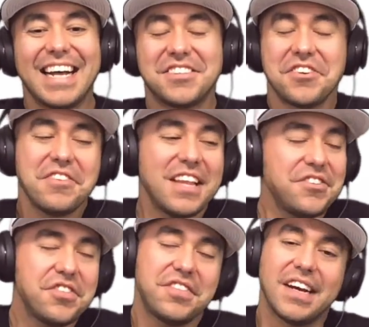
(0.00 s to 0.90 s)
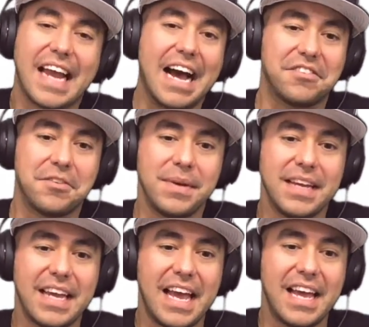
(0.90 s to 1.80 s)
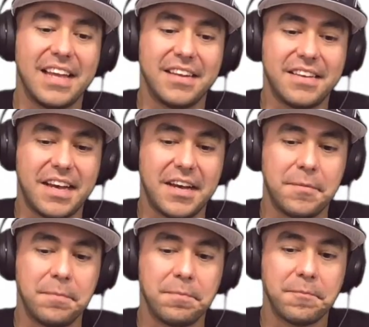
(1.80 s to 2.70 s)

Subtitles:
So that just stuck out to me, and I